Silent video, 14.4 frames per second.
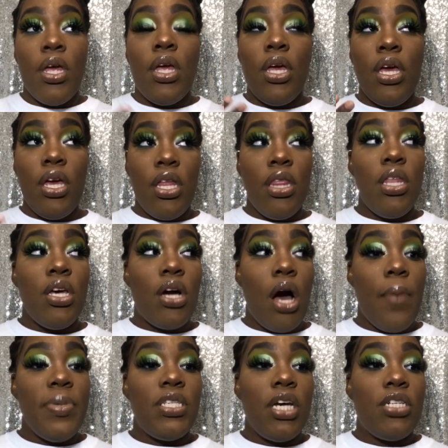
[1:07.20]
In the
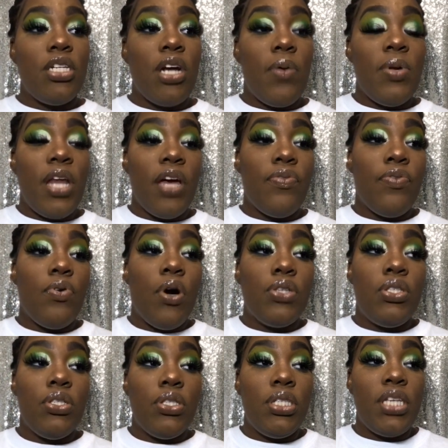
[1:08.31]
comment section, I would like for you all
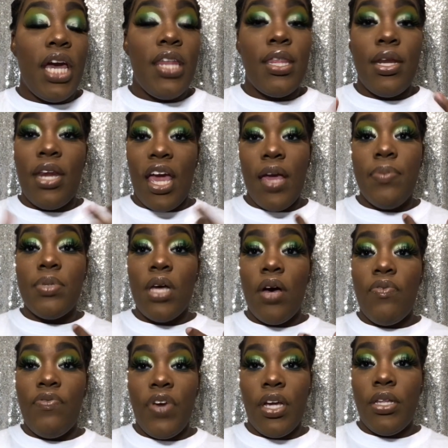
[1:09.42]
to say the names
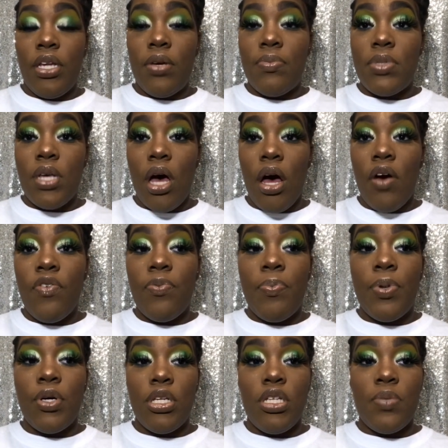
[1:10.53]
of victims of
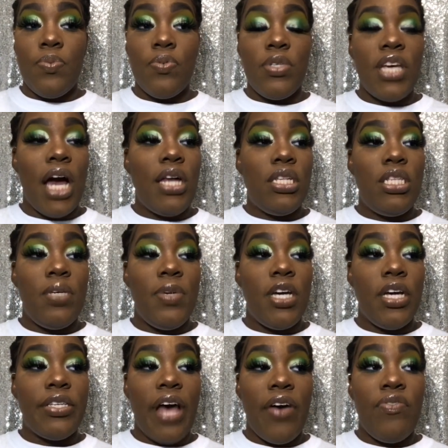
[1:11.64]
police brutality,
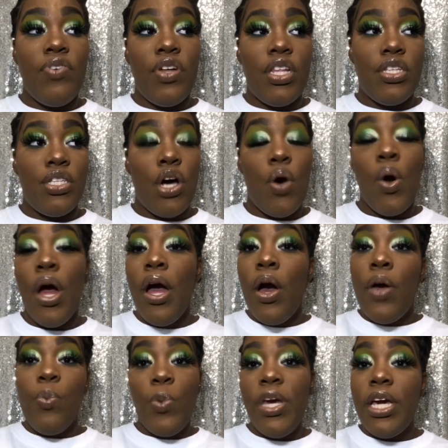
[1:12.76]
because I feel as though
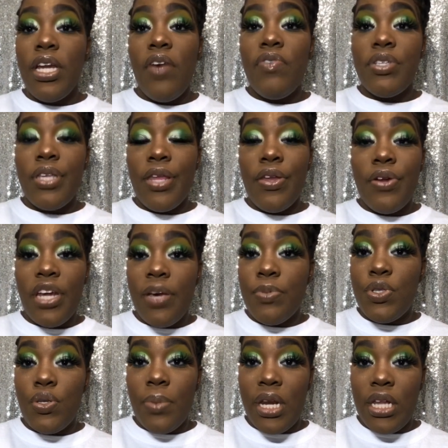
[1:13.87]
we can never say their names too many